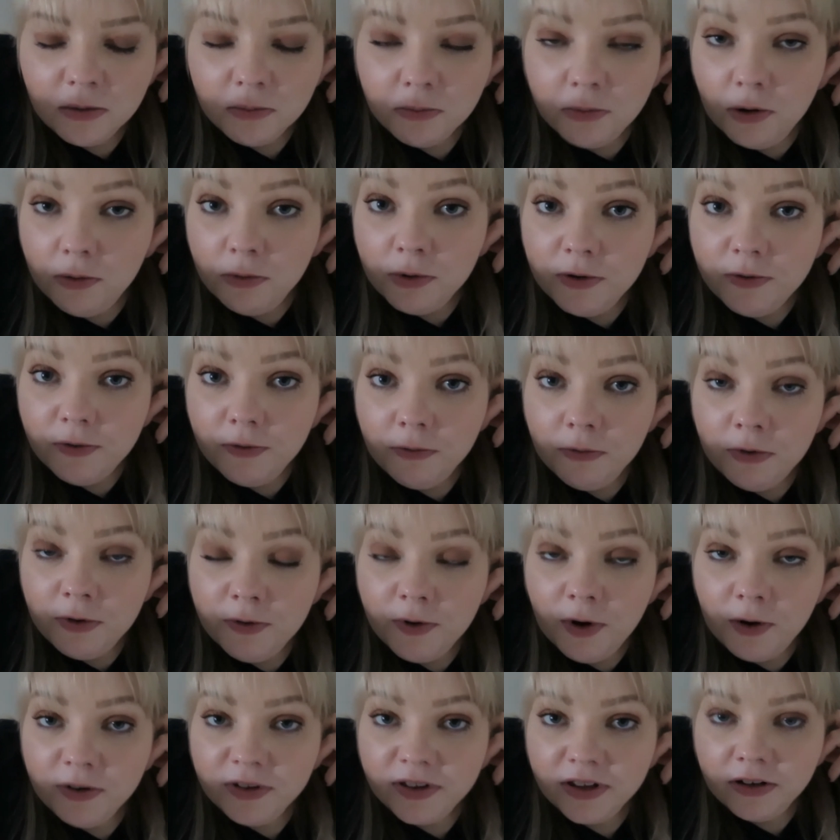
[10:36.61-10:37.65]
But we've
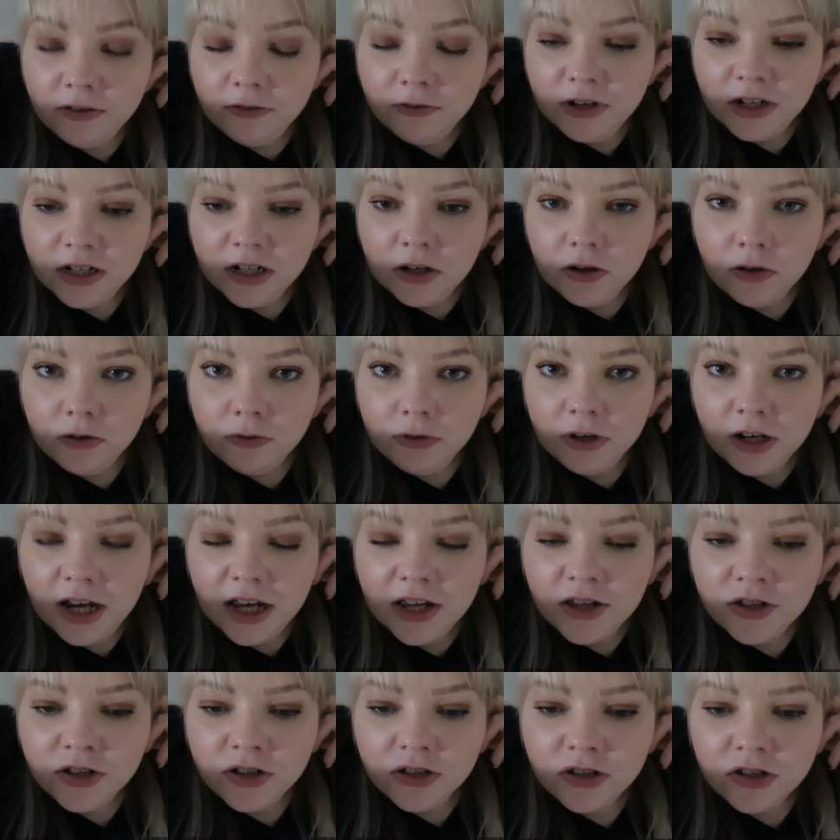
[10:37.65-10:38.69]
always had a really good
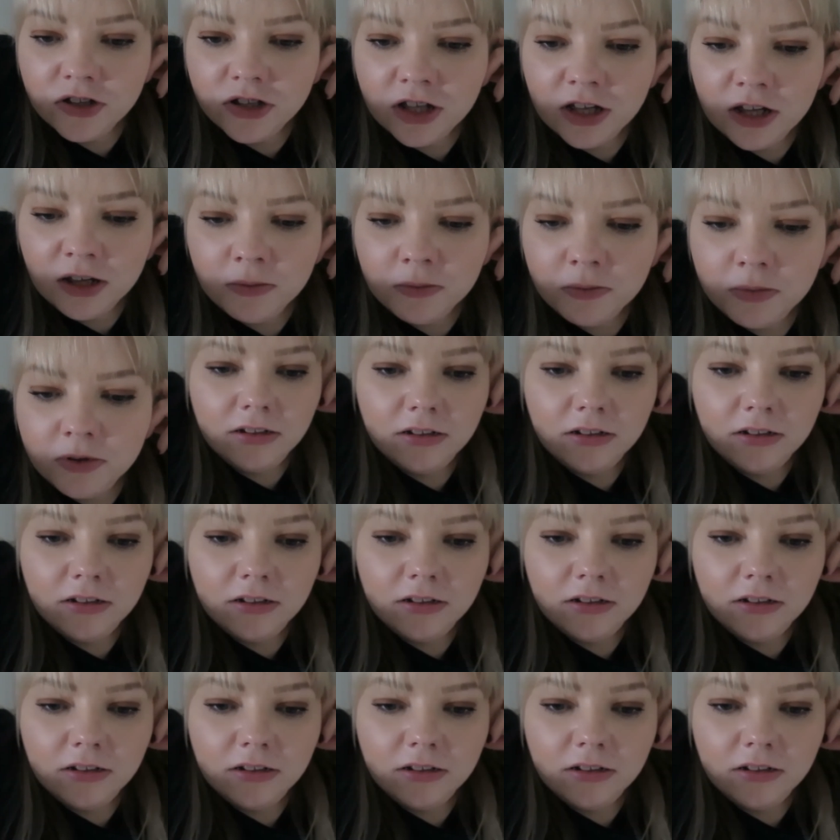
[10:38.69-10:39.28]
relationship.